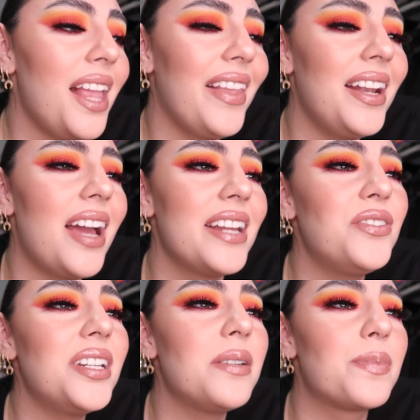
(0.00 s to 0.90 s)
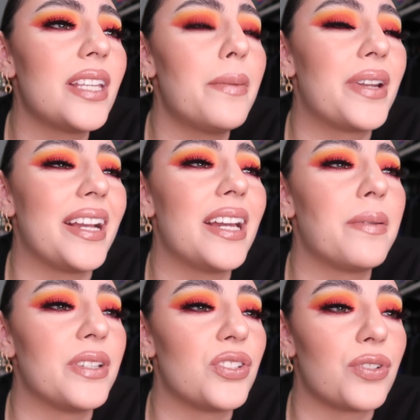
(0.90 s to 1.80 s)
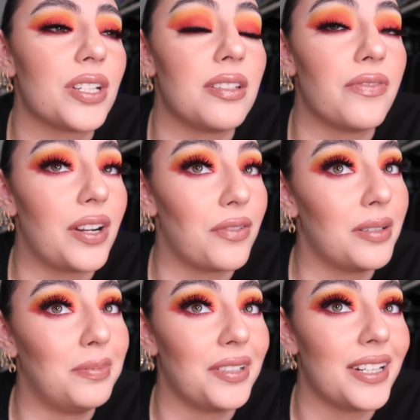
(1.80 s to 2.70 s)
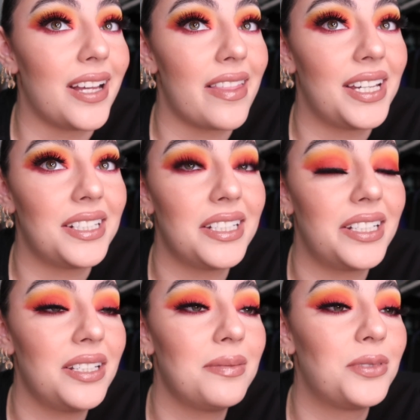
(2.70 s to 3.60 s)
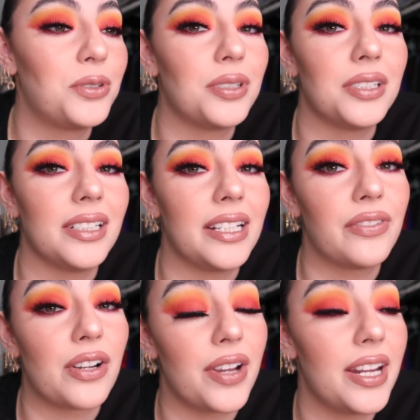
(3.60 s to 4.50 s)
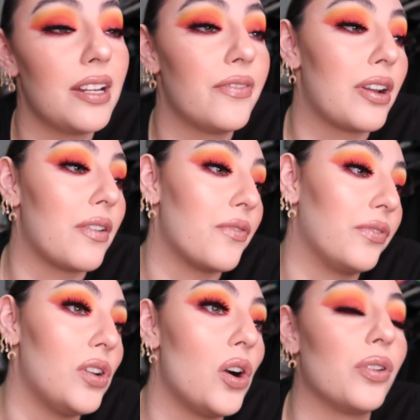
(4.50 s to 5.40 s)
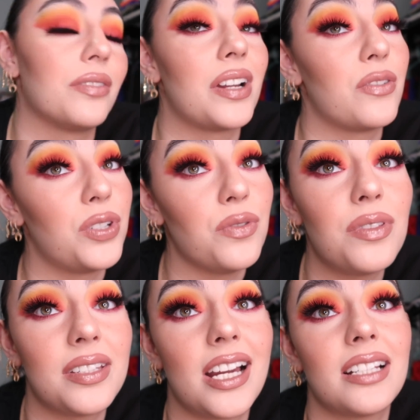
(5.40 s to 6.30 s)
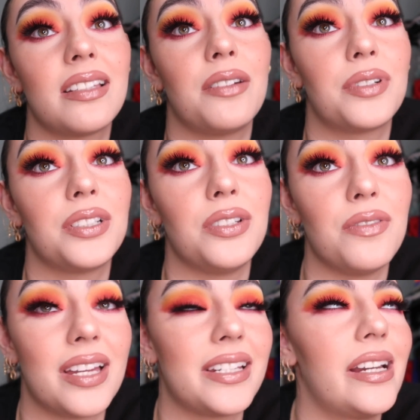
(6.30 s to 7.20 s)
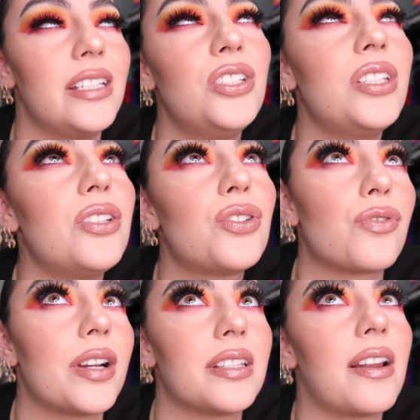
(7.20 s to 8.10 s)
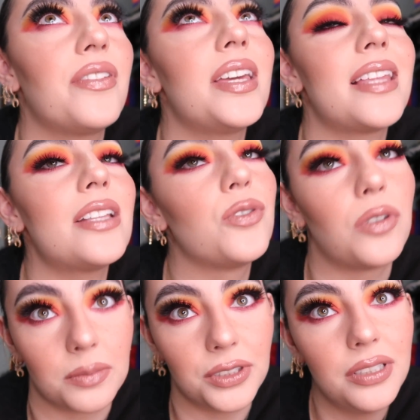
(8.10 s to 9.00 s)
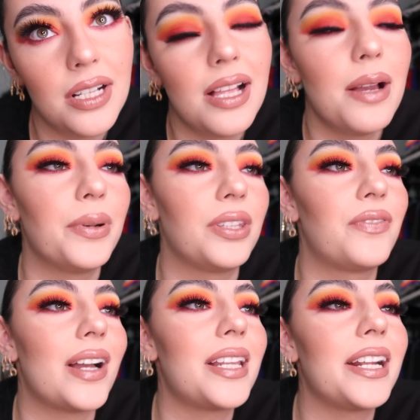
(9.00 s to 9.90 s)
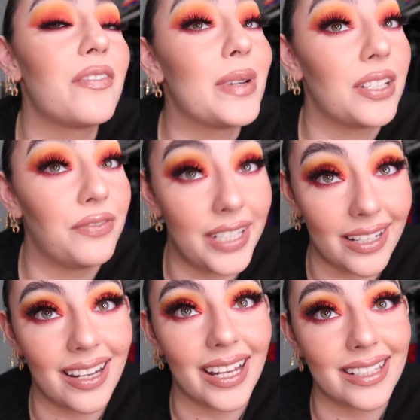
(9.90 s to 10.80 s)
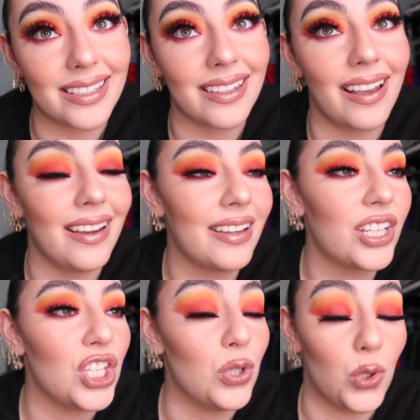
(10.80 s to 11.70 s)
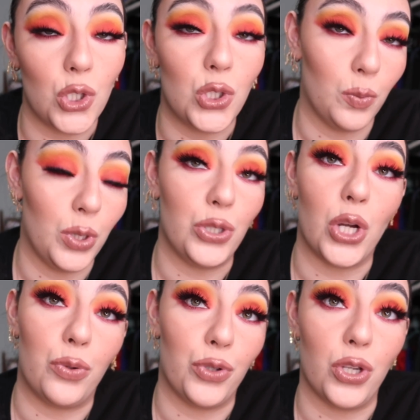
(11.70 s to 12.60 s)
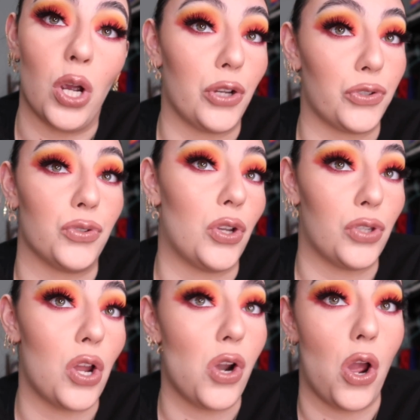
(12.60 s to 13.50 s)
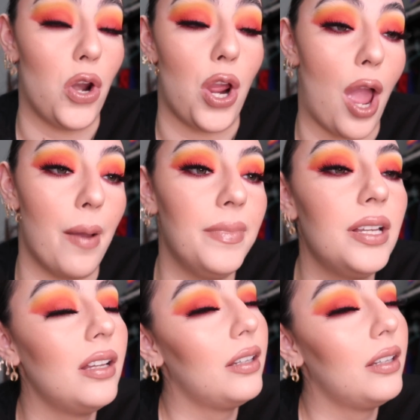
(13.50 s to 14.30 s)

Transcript: Then I don't get upset, but I get a bit stressed if I don't upload it at that time, or, like, if I don't edit, if I don't vlog, or if I don't do the task that I wanted to do that day, I just get stressed, and I feel like that's normal, but the fact that I give myself deadlines, like, you need to be done with your exercise at 9 AM,